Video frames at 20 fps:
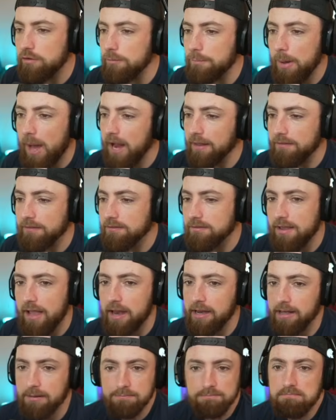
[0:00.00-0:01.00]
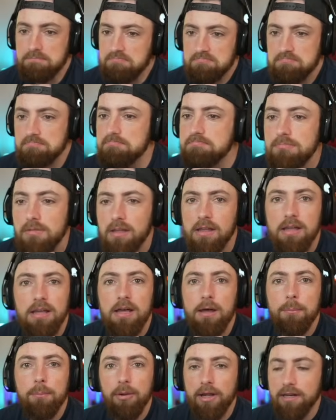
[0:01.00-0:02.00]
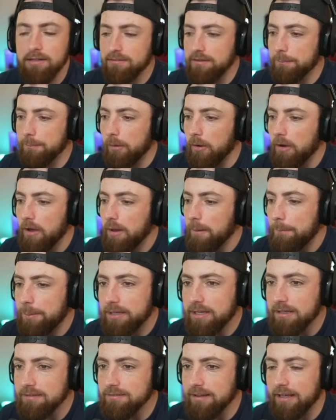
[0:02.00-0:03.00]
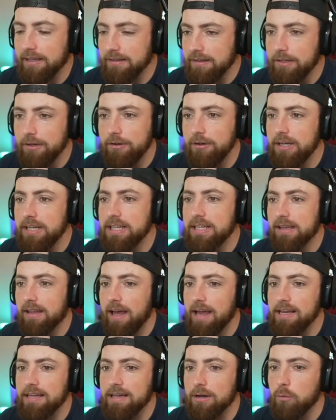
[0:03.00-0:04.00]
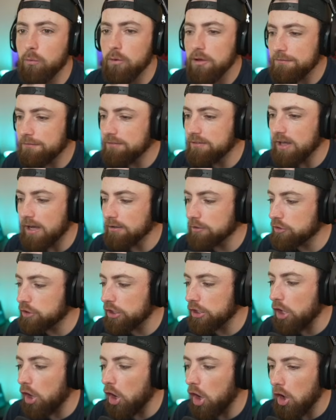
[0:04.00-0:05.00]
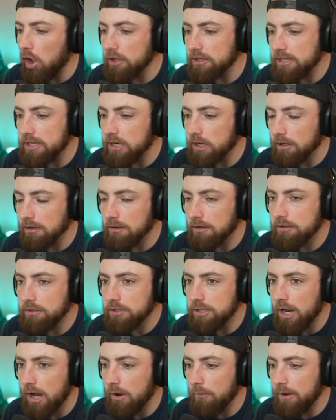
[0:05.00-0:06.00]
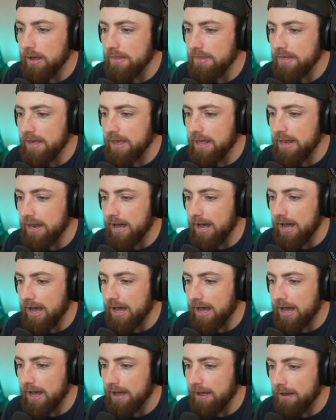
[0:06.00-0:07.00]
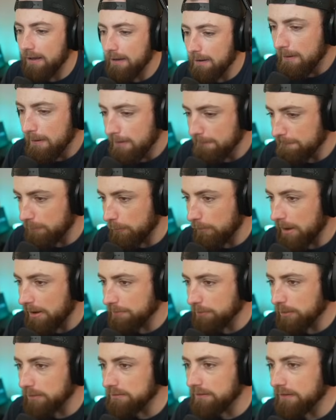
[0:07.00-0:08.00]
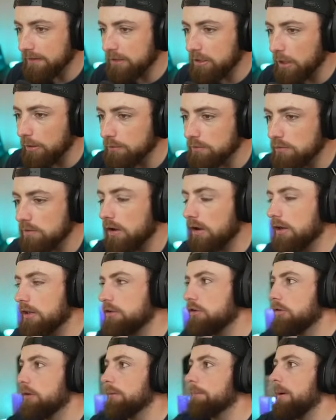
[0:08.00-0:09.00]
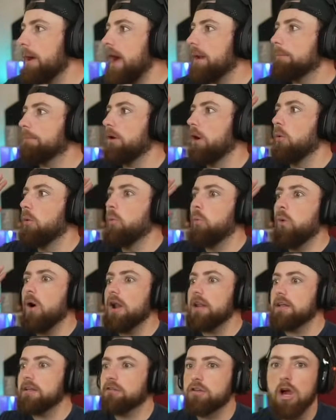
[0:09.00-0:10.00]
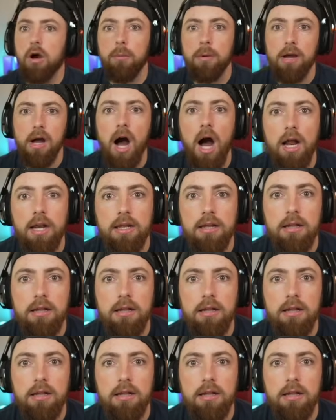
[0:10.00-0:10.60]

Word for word: do bad at the stadium. Plain and simple. Because, like, literally, like, we've done good all year, you know? And then, uh, for whatever reason, the Goats started doing bad. Bro, what is going on?